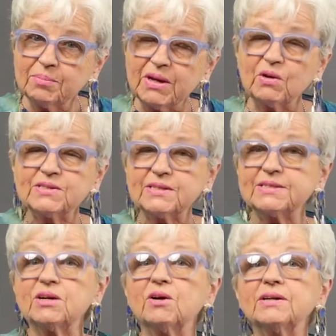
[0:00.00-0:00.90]
because
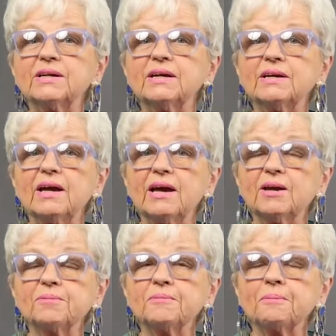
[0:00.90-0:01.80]
it's in our
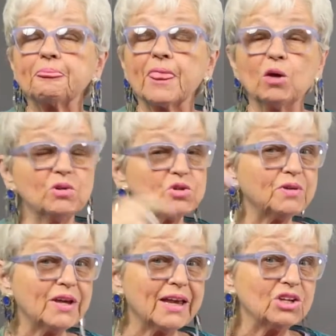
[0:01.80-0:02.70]
DNA, which
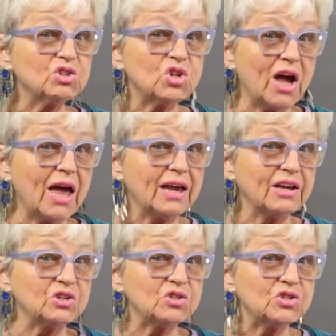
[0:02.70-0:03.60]
we can
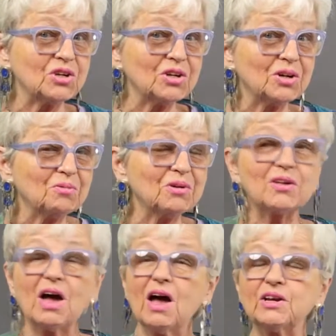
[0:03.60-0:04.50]
change
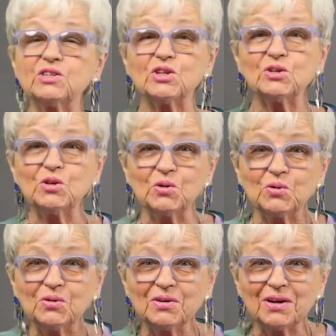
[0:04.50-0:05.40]
with kindness at
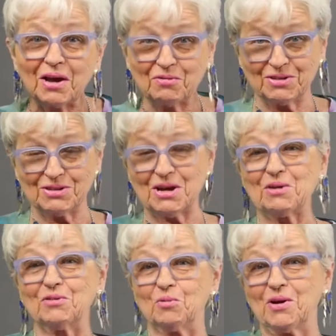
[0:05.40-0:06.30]
noon, every day,
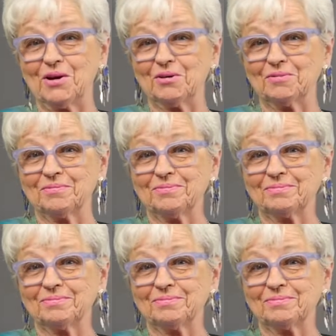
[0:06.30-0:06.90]
everywhere.